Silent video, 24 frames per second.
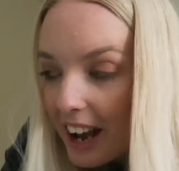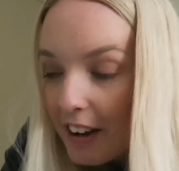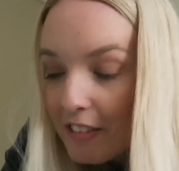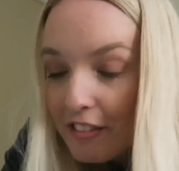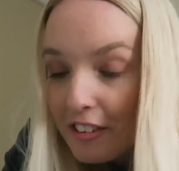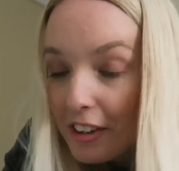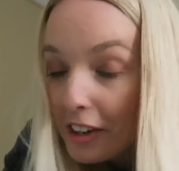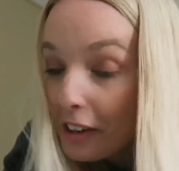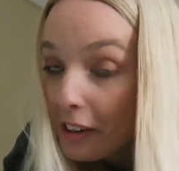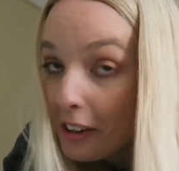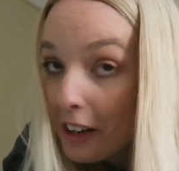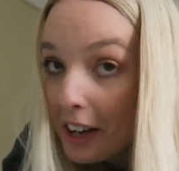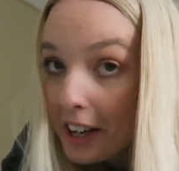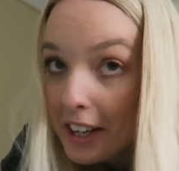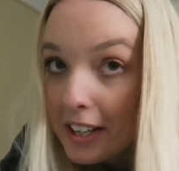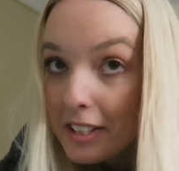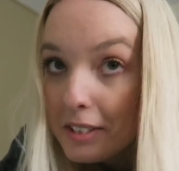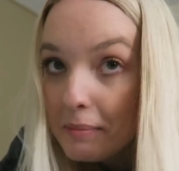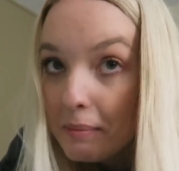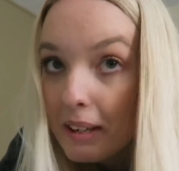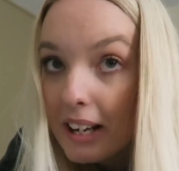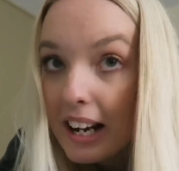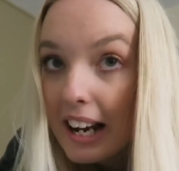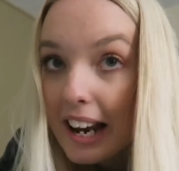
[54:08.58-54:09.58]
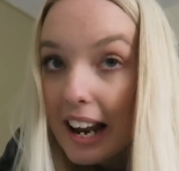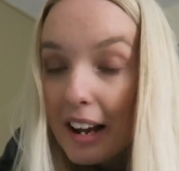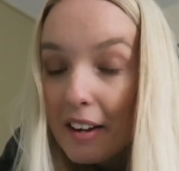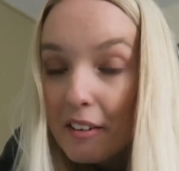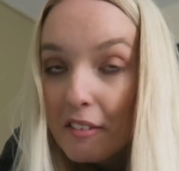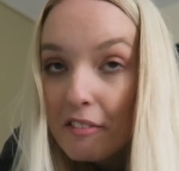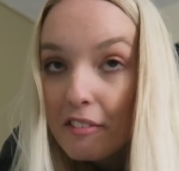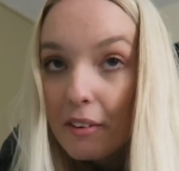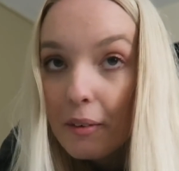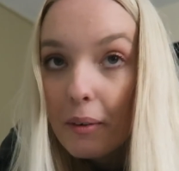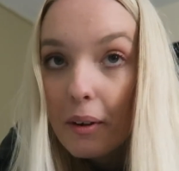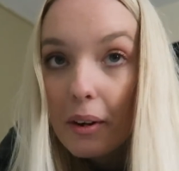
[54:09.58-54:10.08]
I feel like it's been a
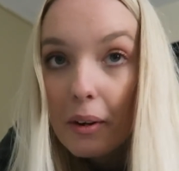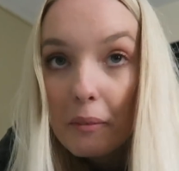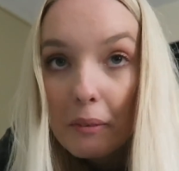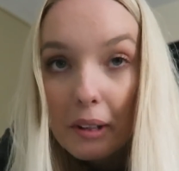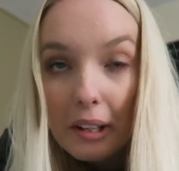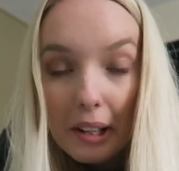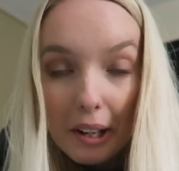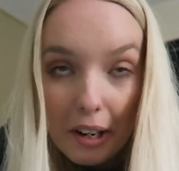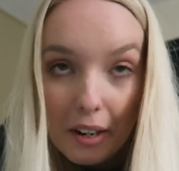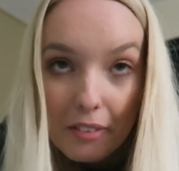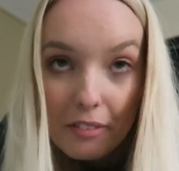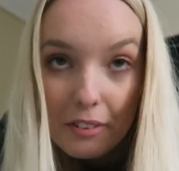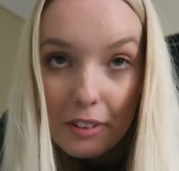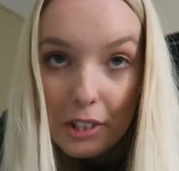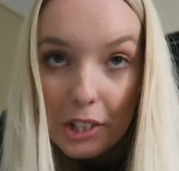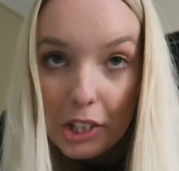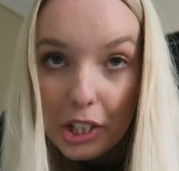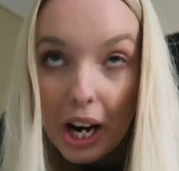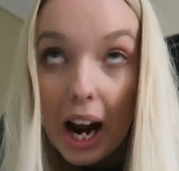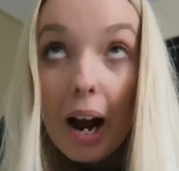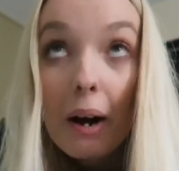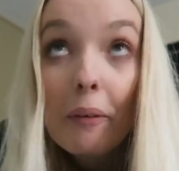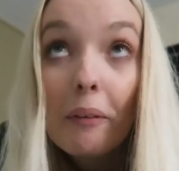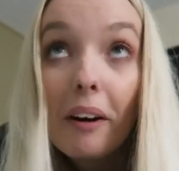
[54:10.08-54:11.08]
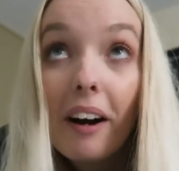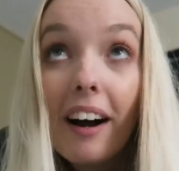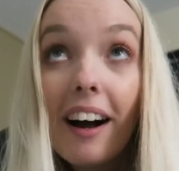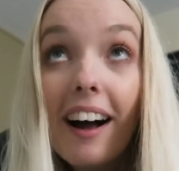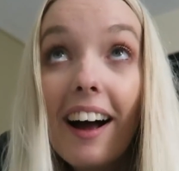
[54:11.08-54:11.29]
lengthy one. I'm gonna go for a shower.